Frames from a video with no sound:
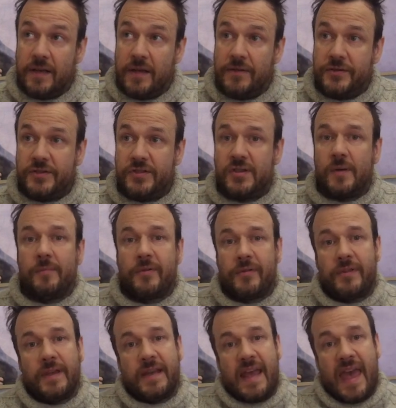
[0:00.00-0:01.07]

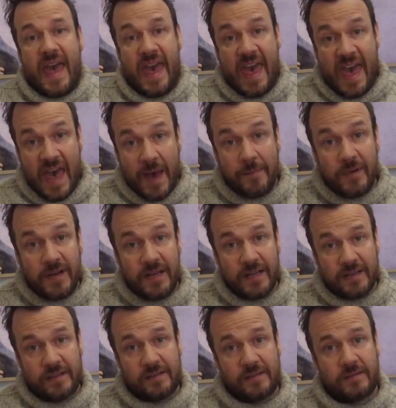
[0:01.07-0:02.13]
something
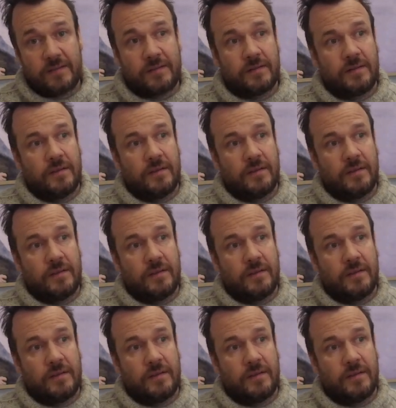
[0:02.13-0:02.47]
emanates